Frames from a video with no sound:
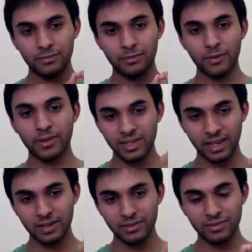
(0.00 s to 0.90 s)

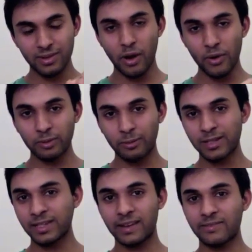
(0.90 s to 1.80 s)
focusing and only
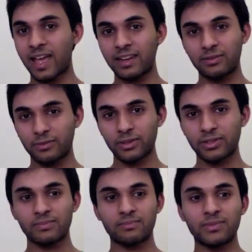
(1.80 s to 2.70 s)
writing left-handed for
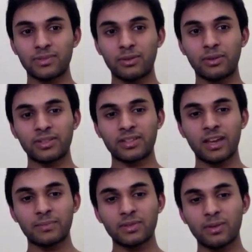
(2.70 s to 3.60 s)
us so long a
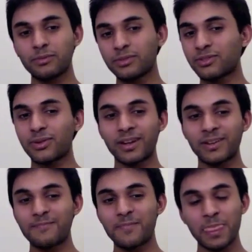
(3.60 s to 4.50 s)
time. So I want to try
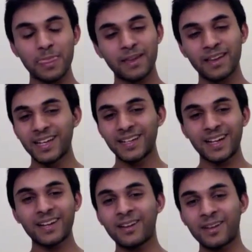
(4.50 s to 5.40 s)
and,
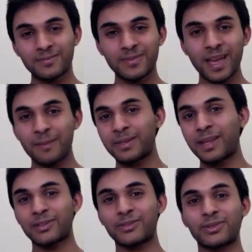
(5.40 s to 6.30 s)
I don't know, be
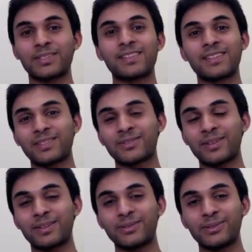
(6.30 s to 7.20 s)
ambidextrous. I think that's
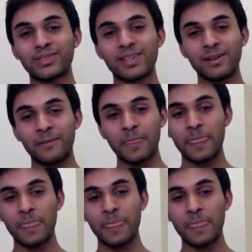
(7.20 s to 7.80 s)
quite a cool skill.